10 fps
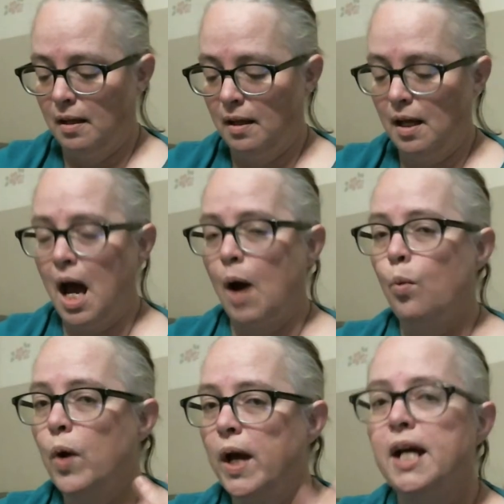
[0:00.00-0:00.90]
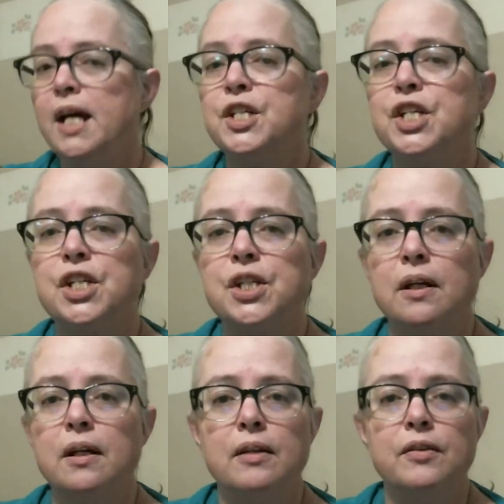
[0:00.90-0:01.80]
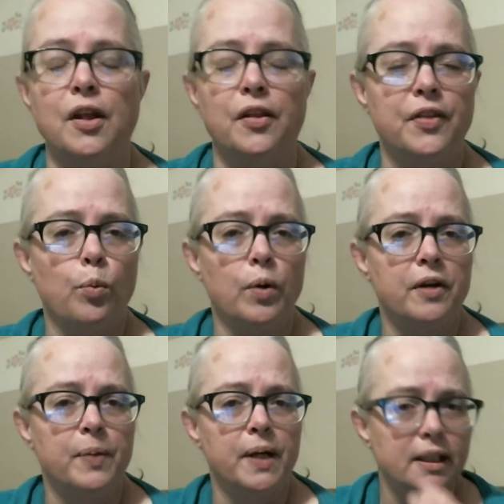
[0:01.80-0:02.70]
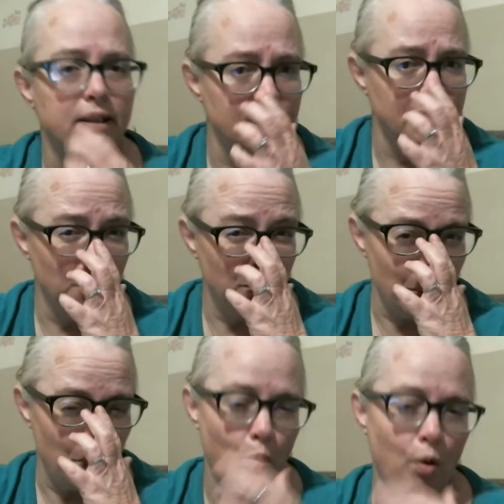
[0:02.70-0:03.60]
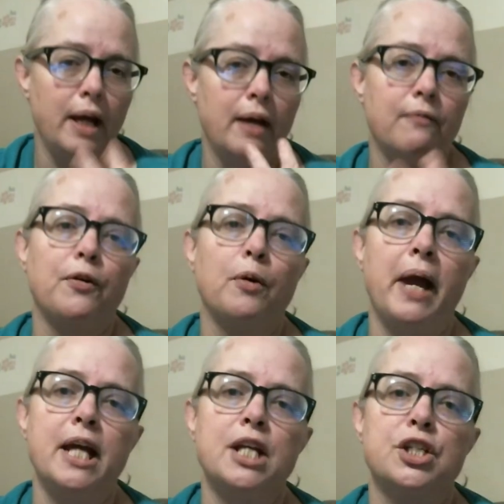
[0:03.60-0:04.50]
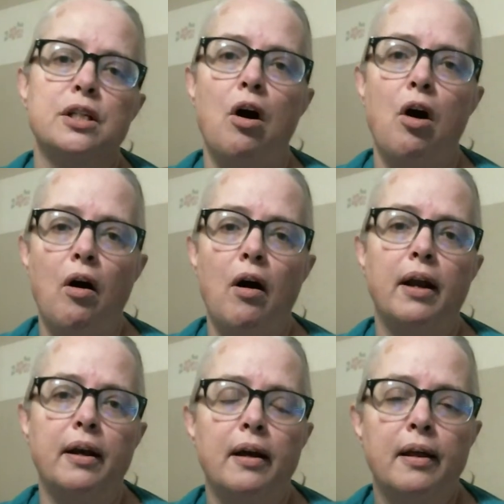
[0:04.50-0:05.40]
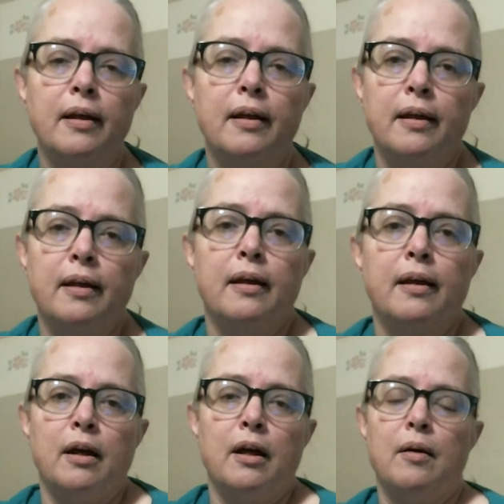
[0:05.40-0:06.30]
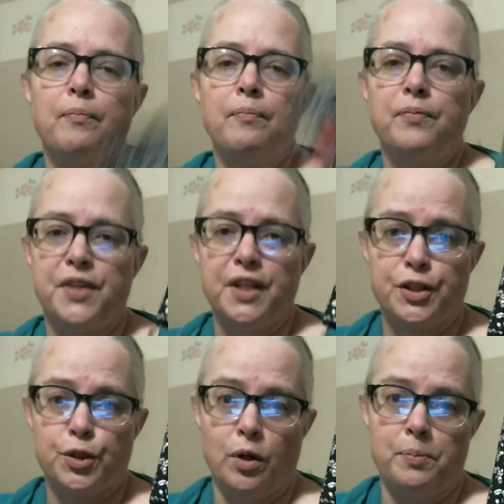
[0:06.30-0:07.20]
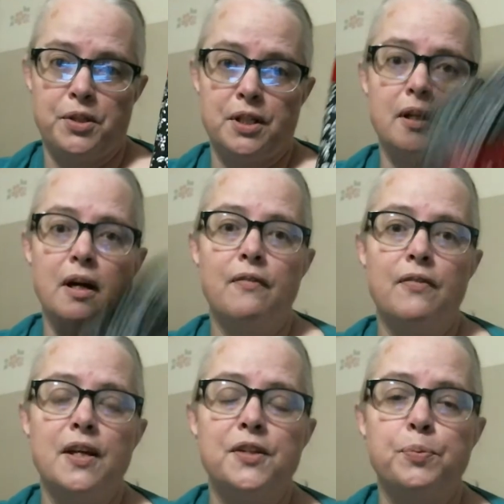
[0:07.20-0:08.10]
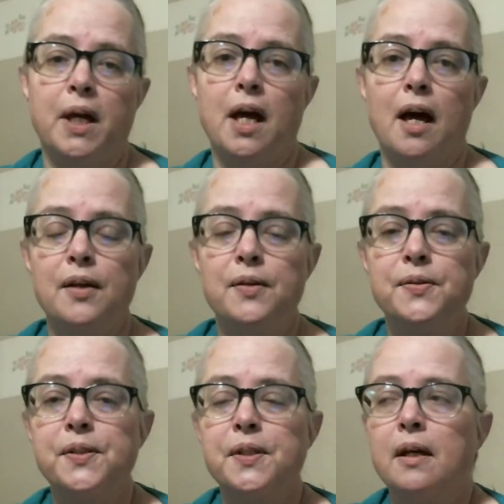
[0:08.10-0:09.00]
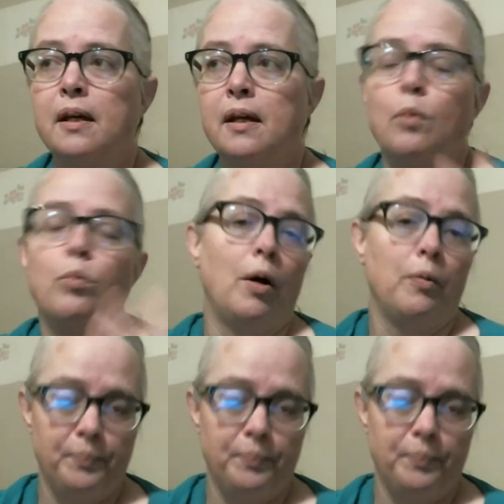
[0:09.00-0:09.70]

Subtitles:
I wish that there would have been a little bit more information on the description of this because, well,